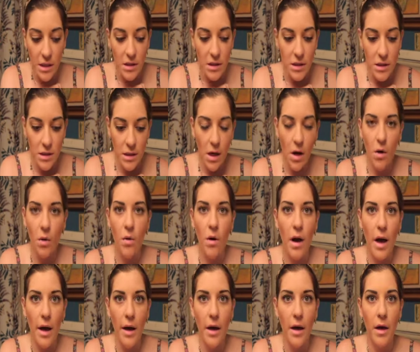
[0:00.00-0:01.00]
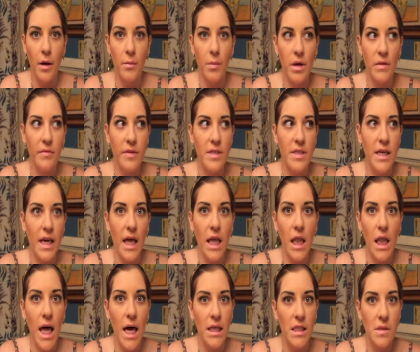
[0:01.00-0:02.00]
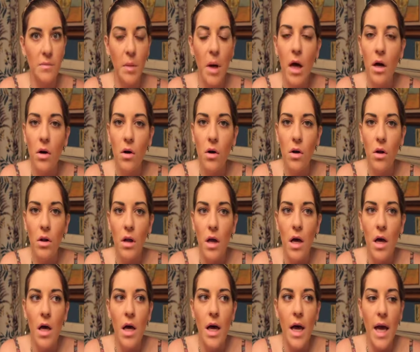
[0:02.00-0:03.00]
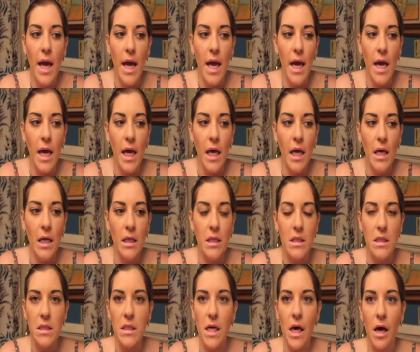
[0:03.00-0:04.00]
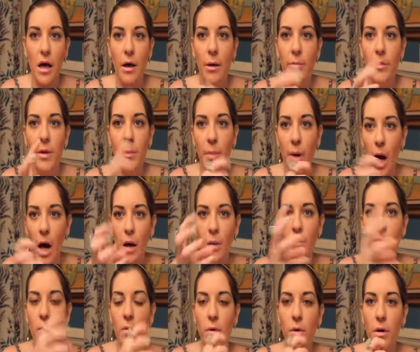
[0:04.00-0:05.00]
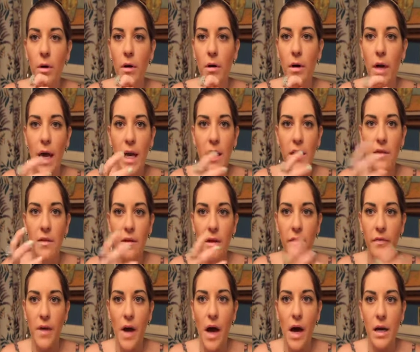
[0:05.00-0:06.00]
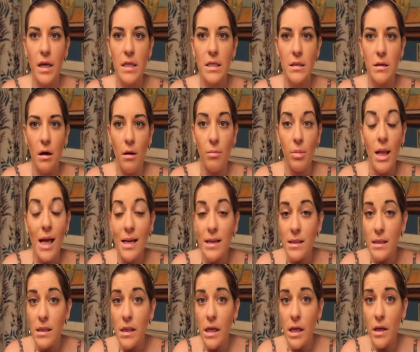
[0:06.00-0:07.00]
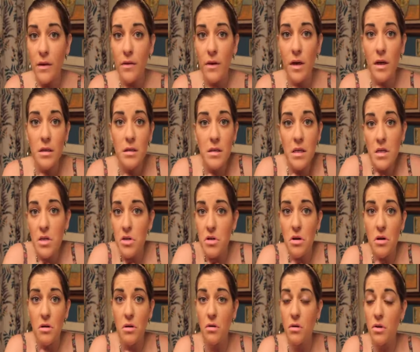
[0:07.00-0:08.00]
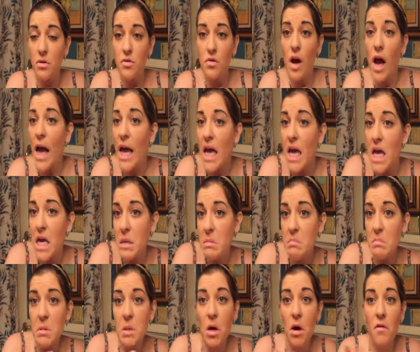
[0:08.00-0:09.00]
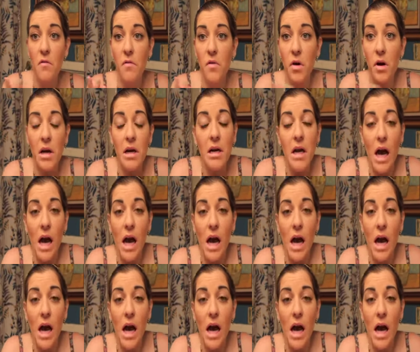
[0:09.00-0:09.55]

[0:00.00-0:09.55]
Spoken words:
So if it's a glass bottle and the pump or anything like that is not plastic, then I say sure, you could try it, go for it.